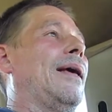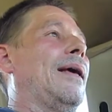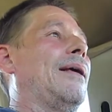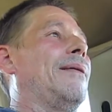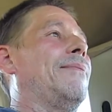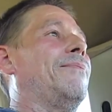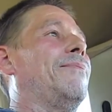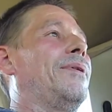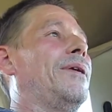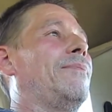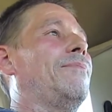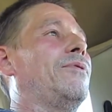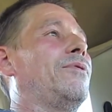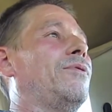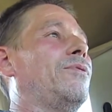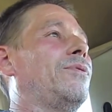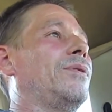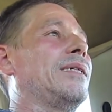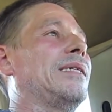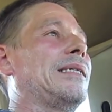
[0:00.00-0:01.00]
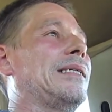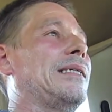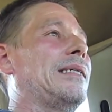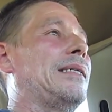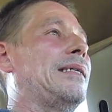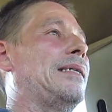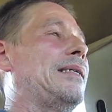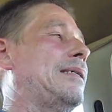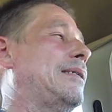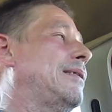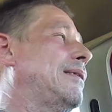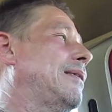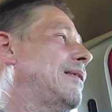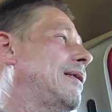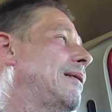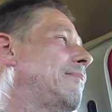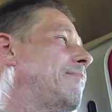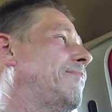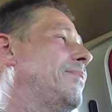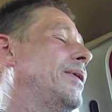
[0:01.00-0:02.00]
And people will see
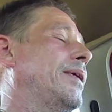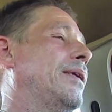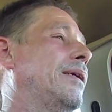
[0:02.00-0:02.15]
that big